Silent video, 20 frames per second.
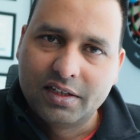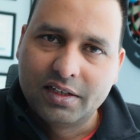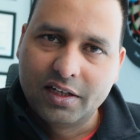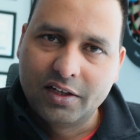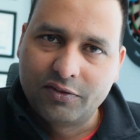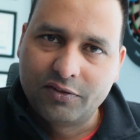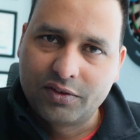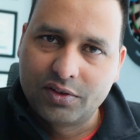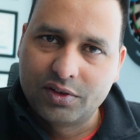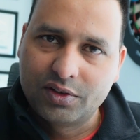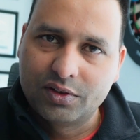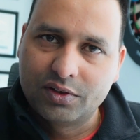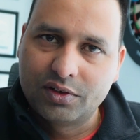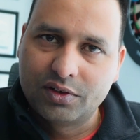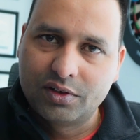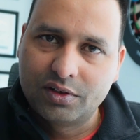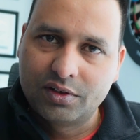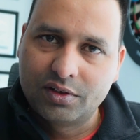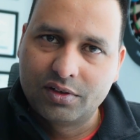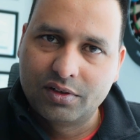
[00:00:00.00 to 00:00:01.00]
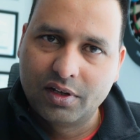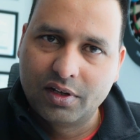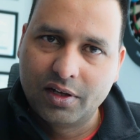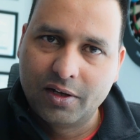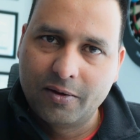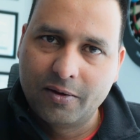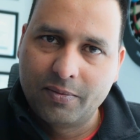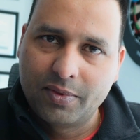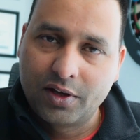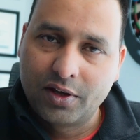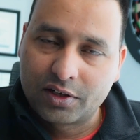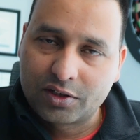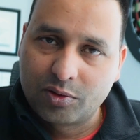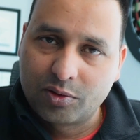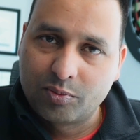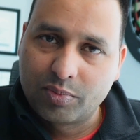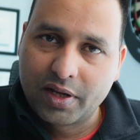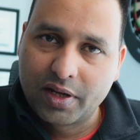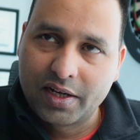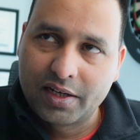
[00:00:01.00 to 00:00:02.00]
If you are not
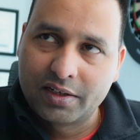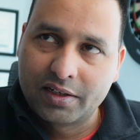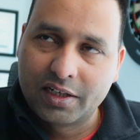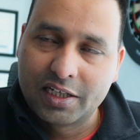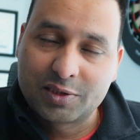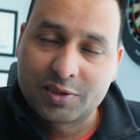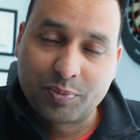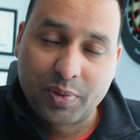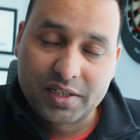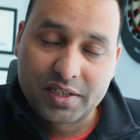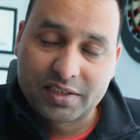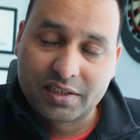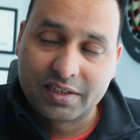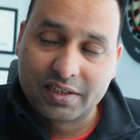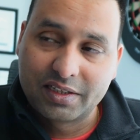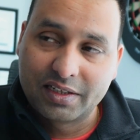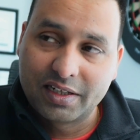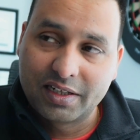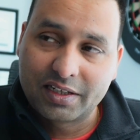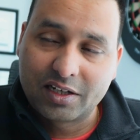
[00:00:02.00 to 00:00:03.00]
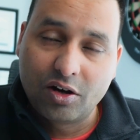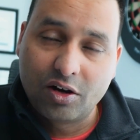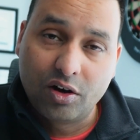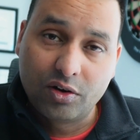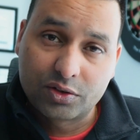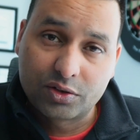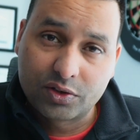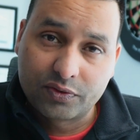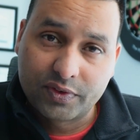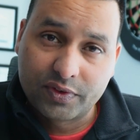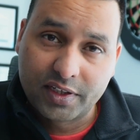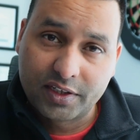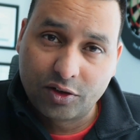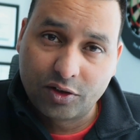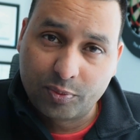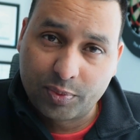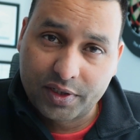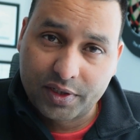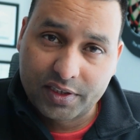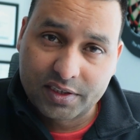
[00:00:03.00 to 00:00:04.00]
compliant, especially like out-of-date
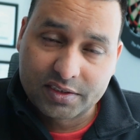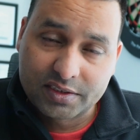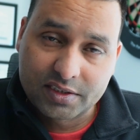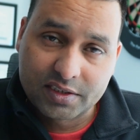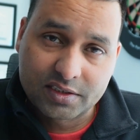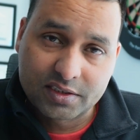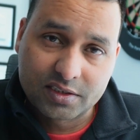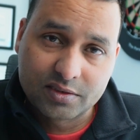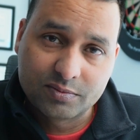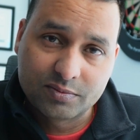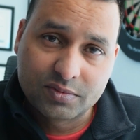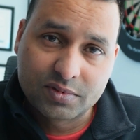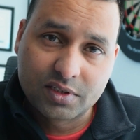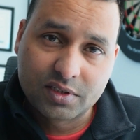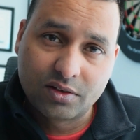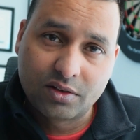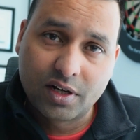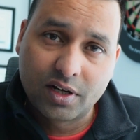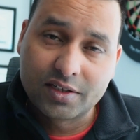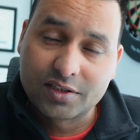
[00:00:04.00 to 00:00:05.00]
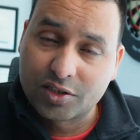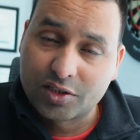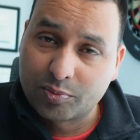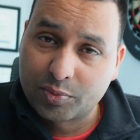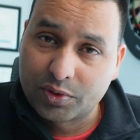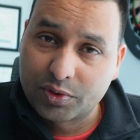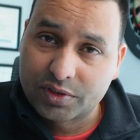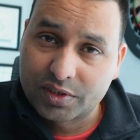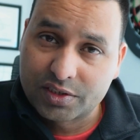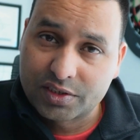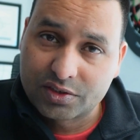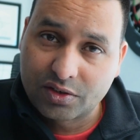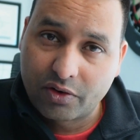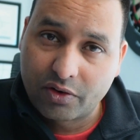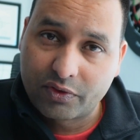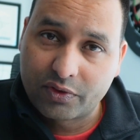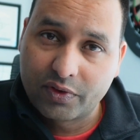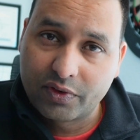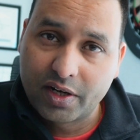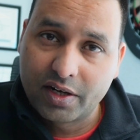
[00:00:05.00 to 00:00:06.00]
operating systems or unsupported
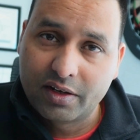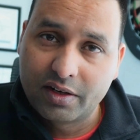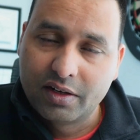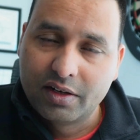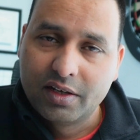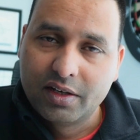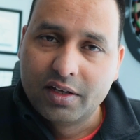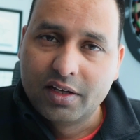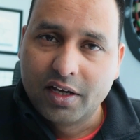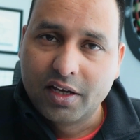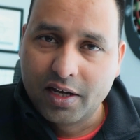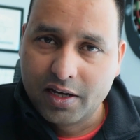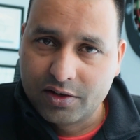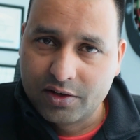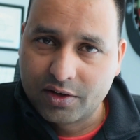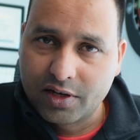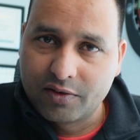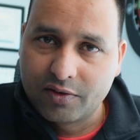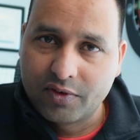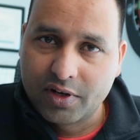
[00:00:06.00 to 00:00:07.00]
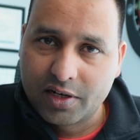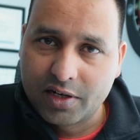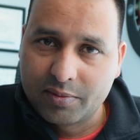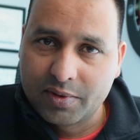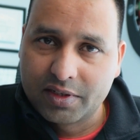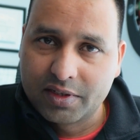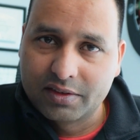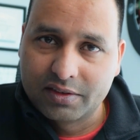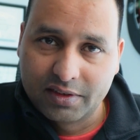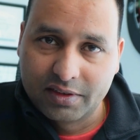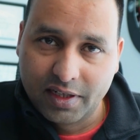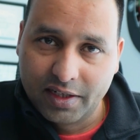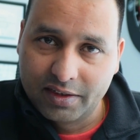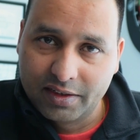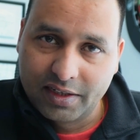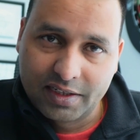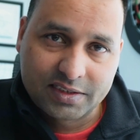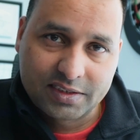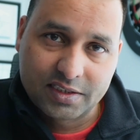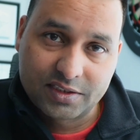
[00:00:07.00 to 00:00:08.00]
software in your environment, then
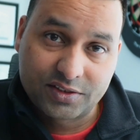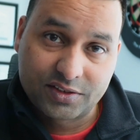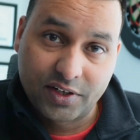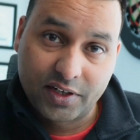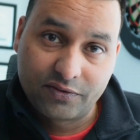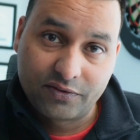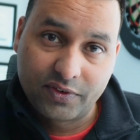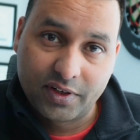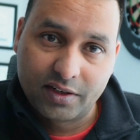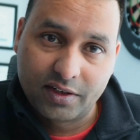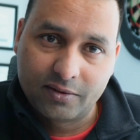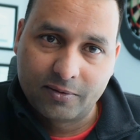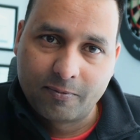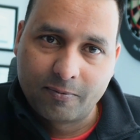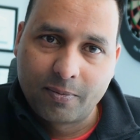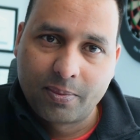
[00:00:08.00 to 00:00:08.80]
that's a straight fail,